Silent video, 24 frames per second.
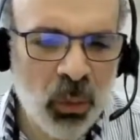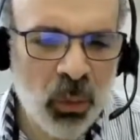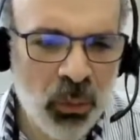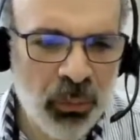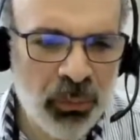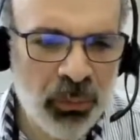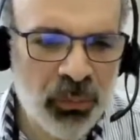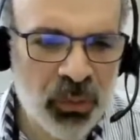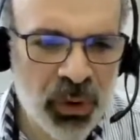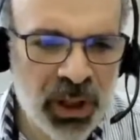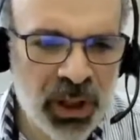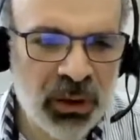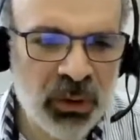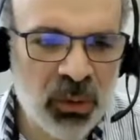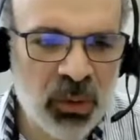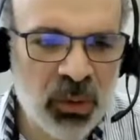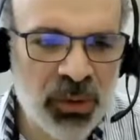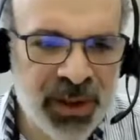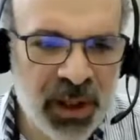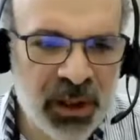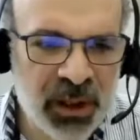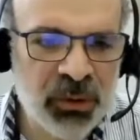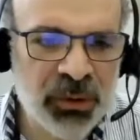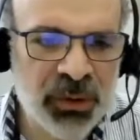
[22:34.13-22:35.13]
real
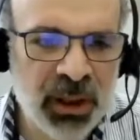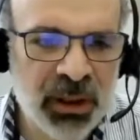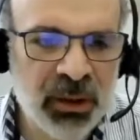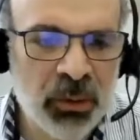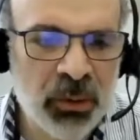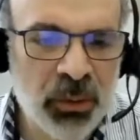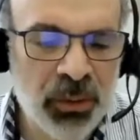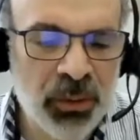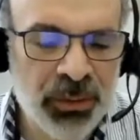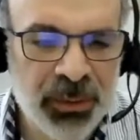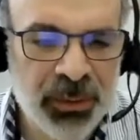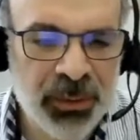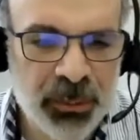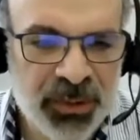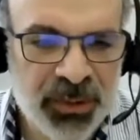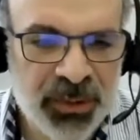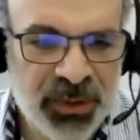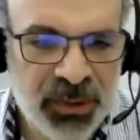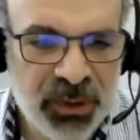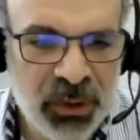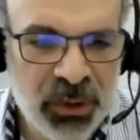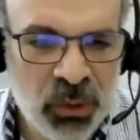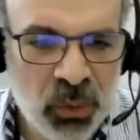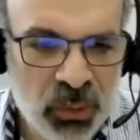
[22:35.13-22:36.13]
consensus
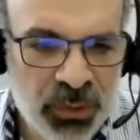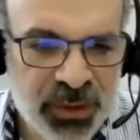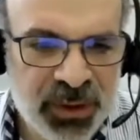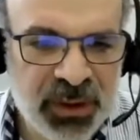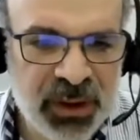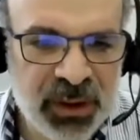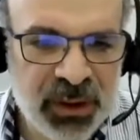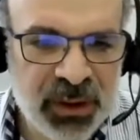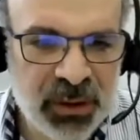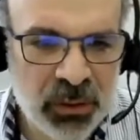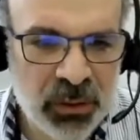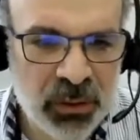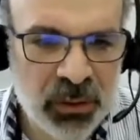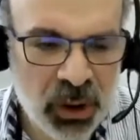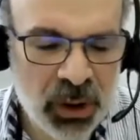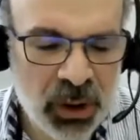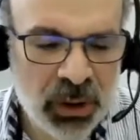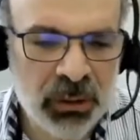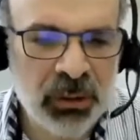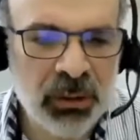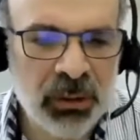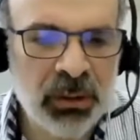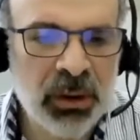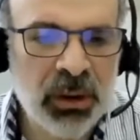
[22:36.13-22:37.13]
algorithms used in the
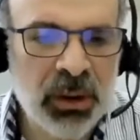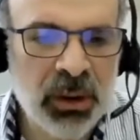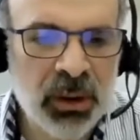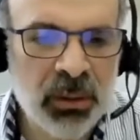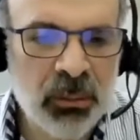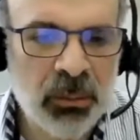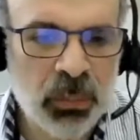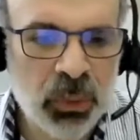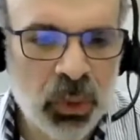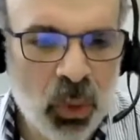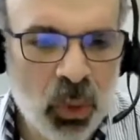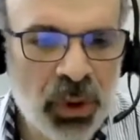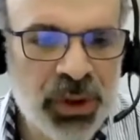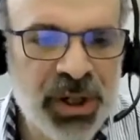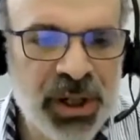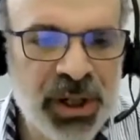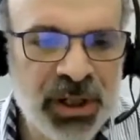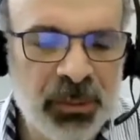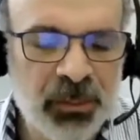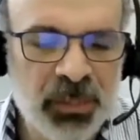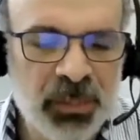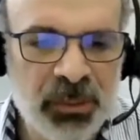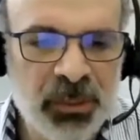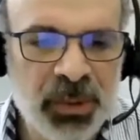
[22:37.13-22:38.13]
real
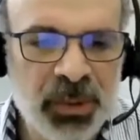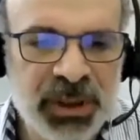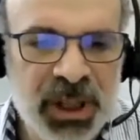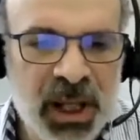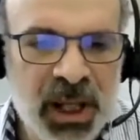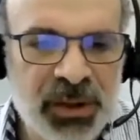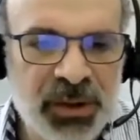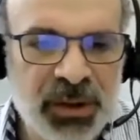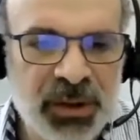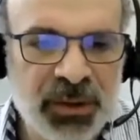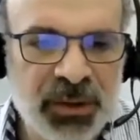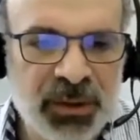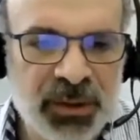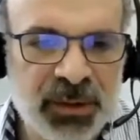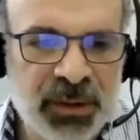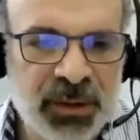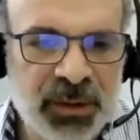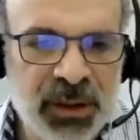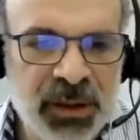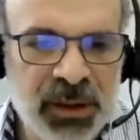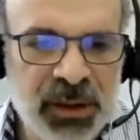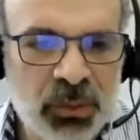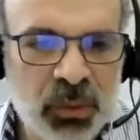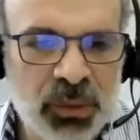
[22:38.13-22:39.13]
blockchain implementations
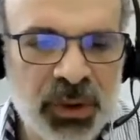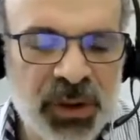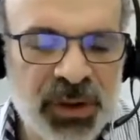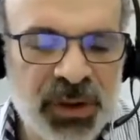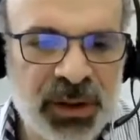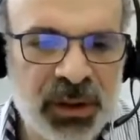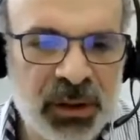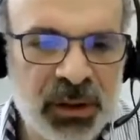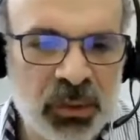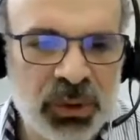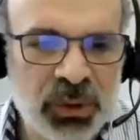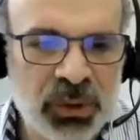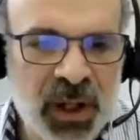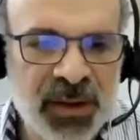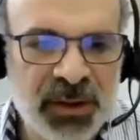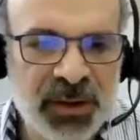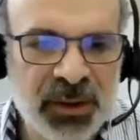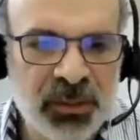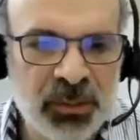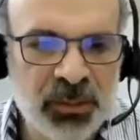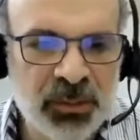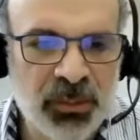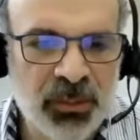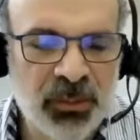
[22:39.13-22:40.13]
into the
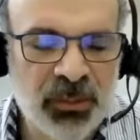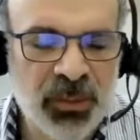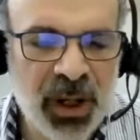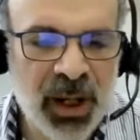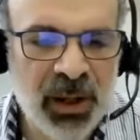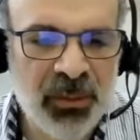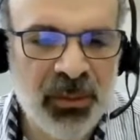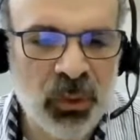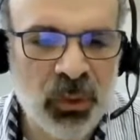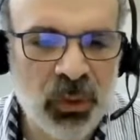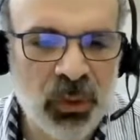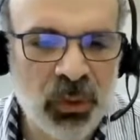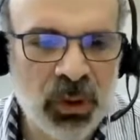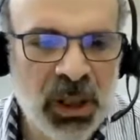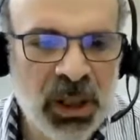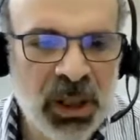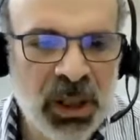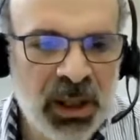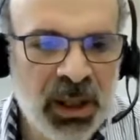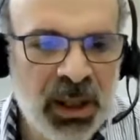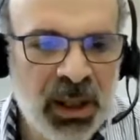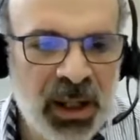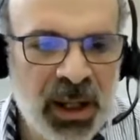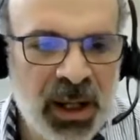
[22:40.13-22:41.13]
Synchroniser framework,
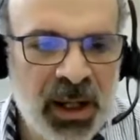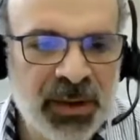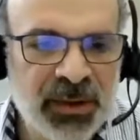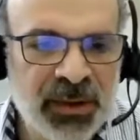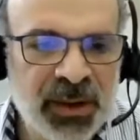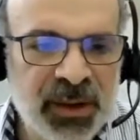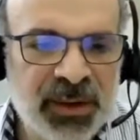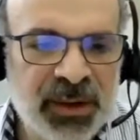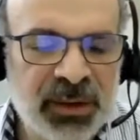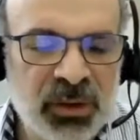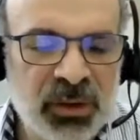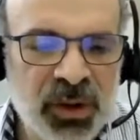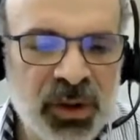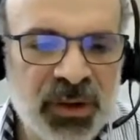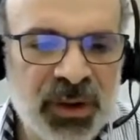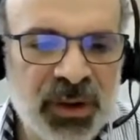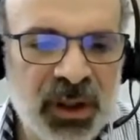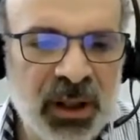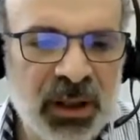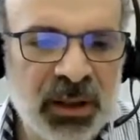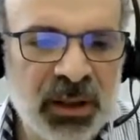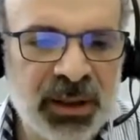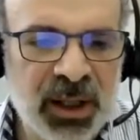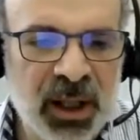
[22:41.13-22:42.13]
and as a
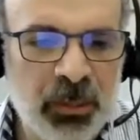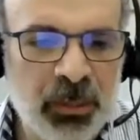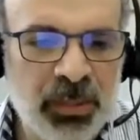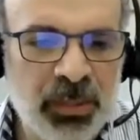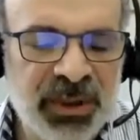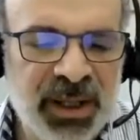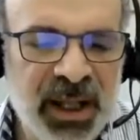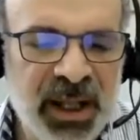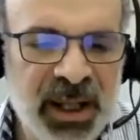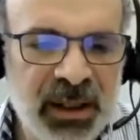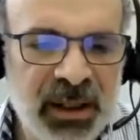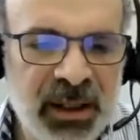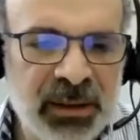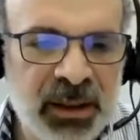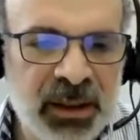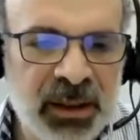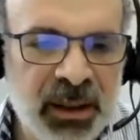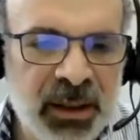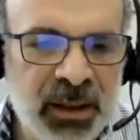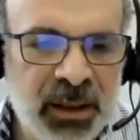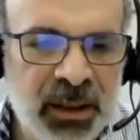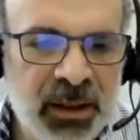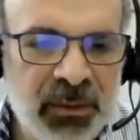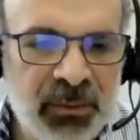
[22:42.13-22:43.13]
result obtain
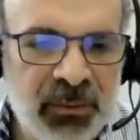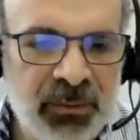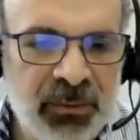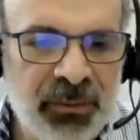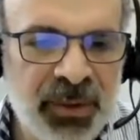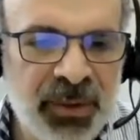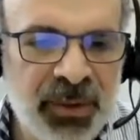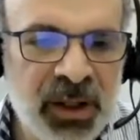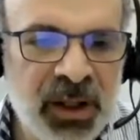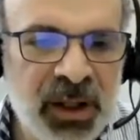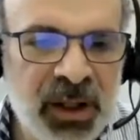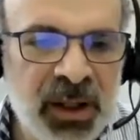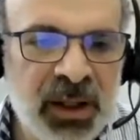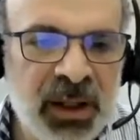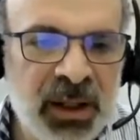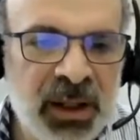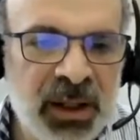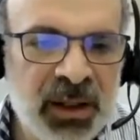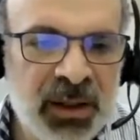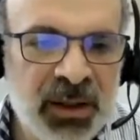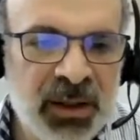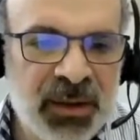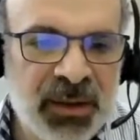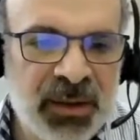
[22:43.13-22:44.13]
very
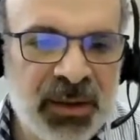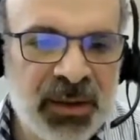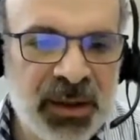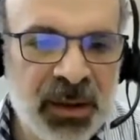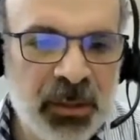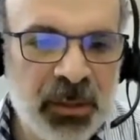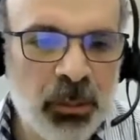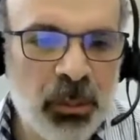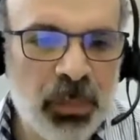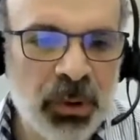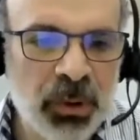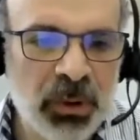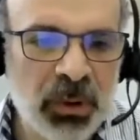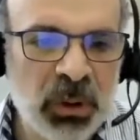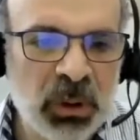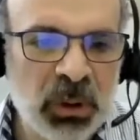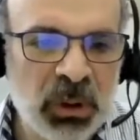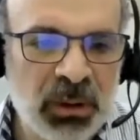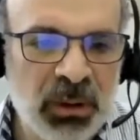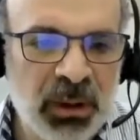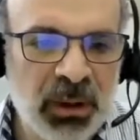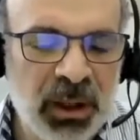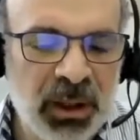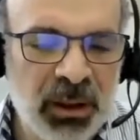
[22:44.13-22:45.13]
simple,
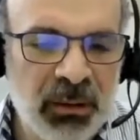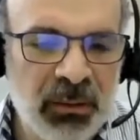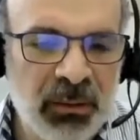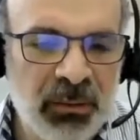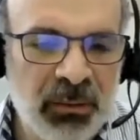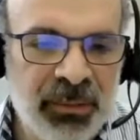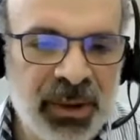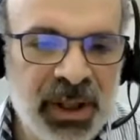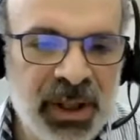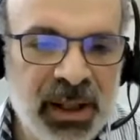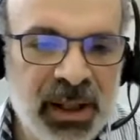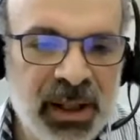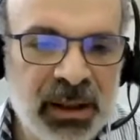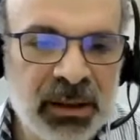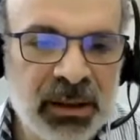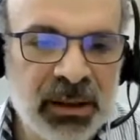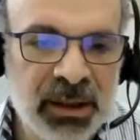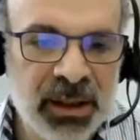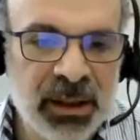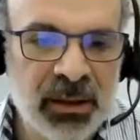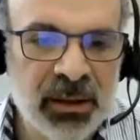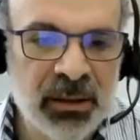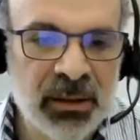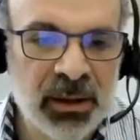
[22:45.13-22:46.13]
very
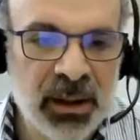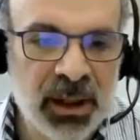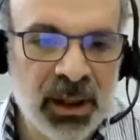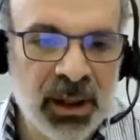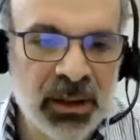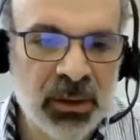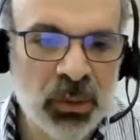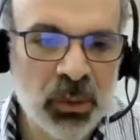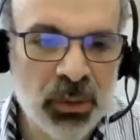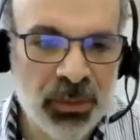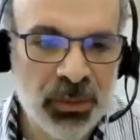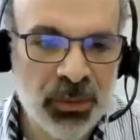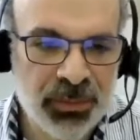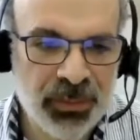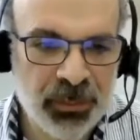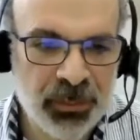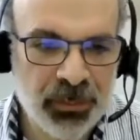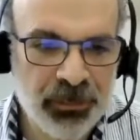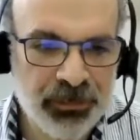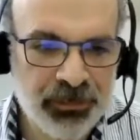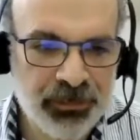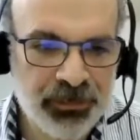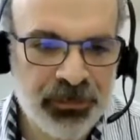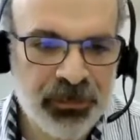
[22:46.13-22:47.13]
clear algorithm,
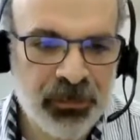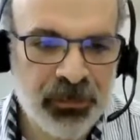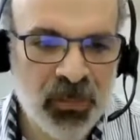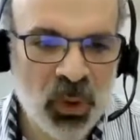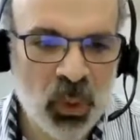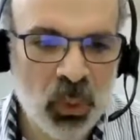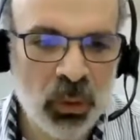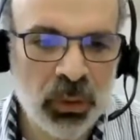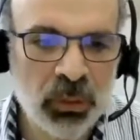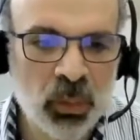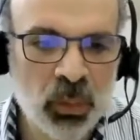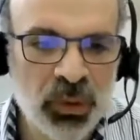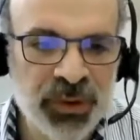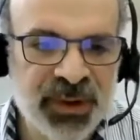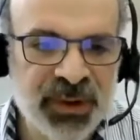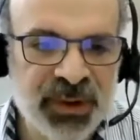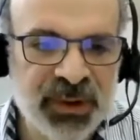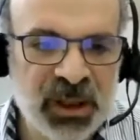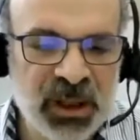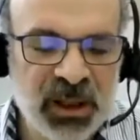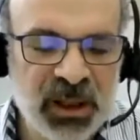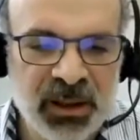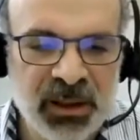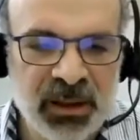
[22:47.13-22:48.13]

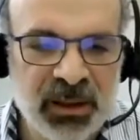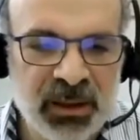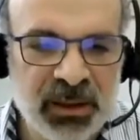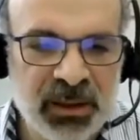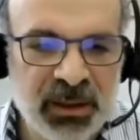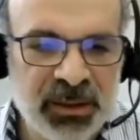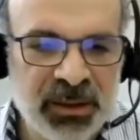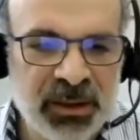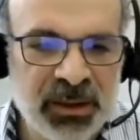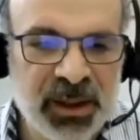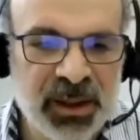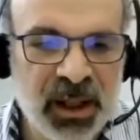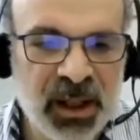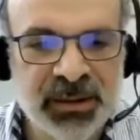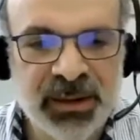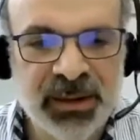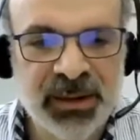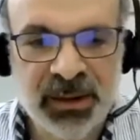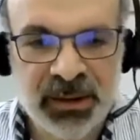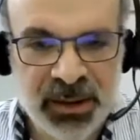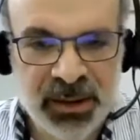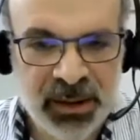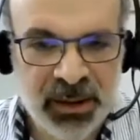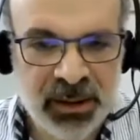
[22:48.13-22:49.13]
almost
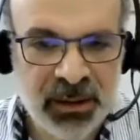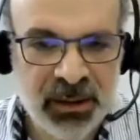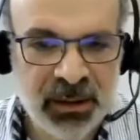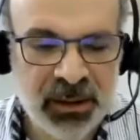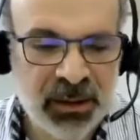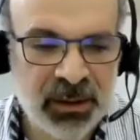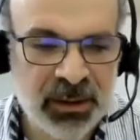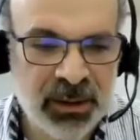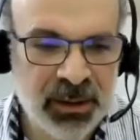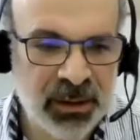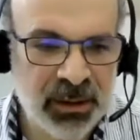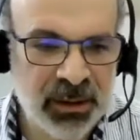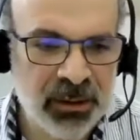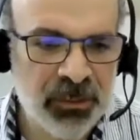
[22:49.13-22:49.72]
didactically clear.